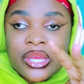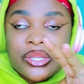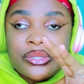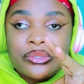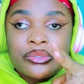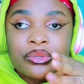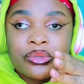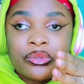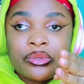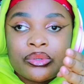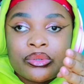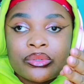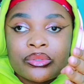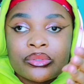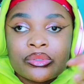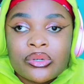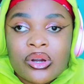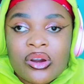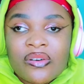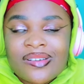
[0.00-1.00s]

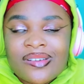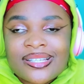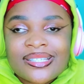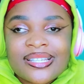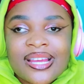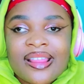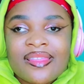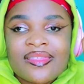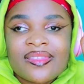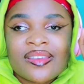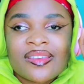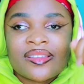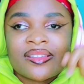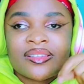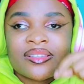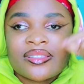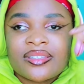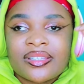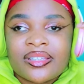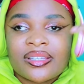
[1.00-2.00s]
to overturn
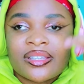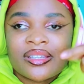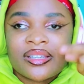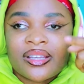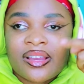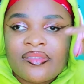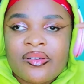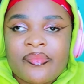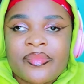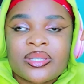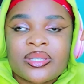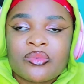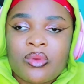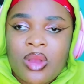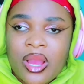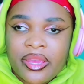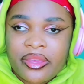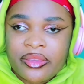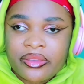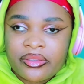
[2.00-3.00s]
the government?
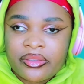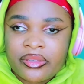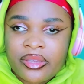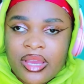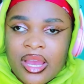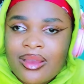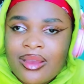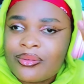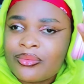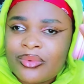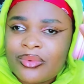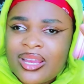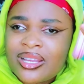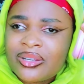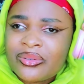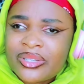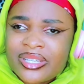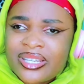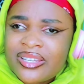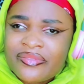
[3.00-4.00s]
Why? Why
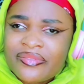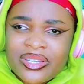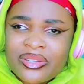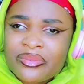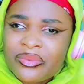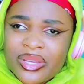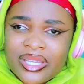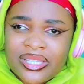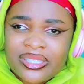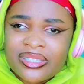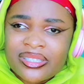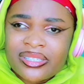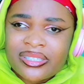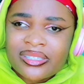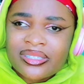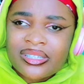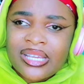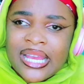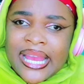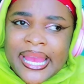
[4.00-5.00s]
could he even wait?
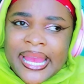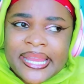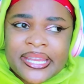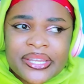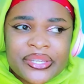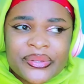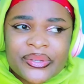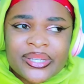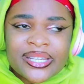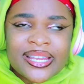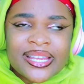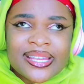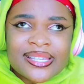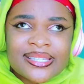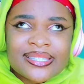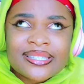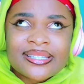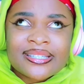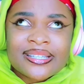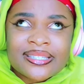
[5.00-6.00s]
And during
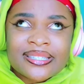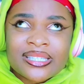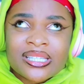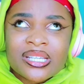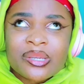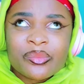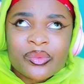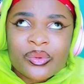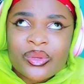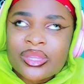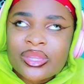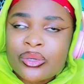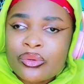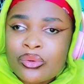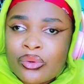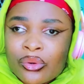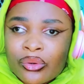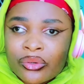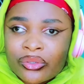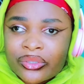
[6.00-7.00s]
his regime with
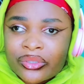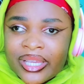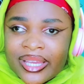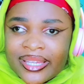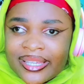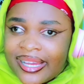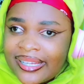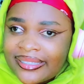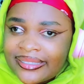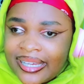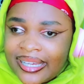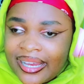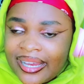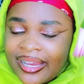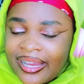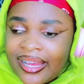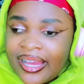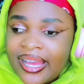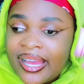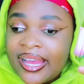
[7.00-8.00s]
Uhuru Kenyatta,
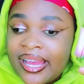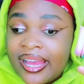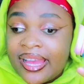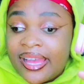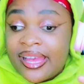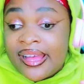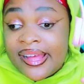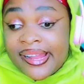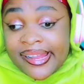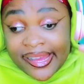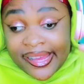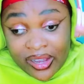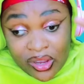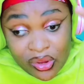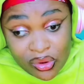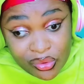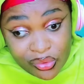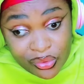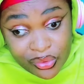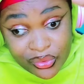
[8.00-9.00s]
like
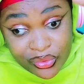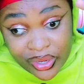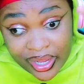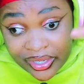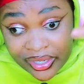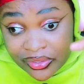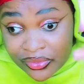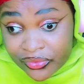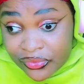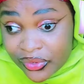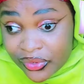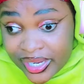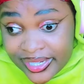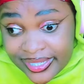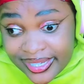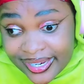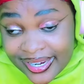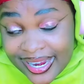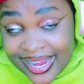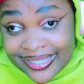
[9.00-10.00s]
Uhuru kind of
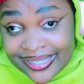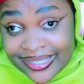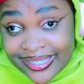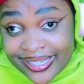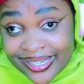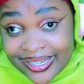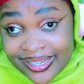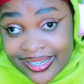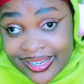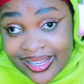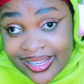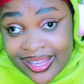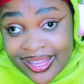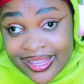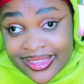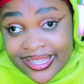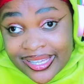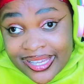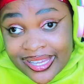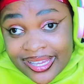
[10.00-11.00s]
waited until
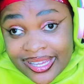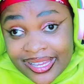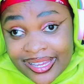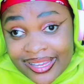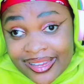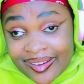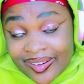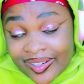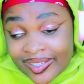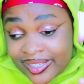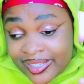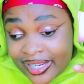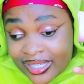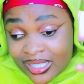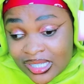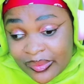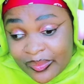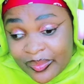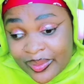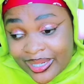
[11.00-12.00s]
the
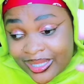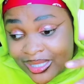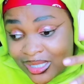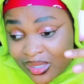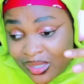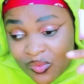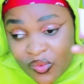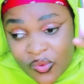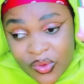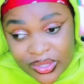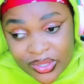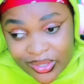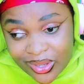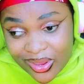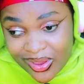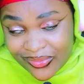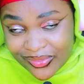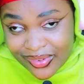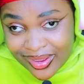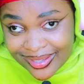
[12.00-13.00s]
leadership regime was
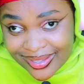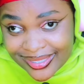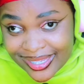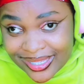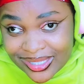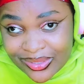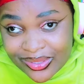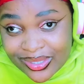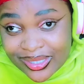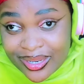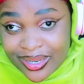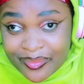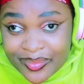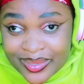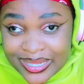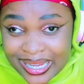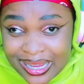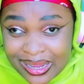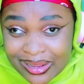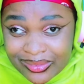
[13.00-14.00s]
over just to step
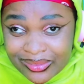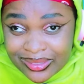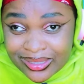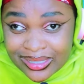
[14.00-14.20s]
down,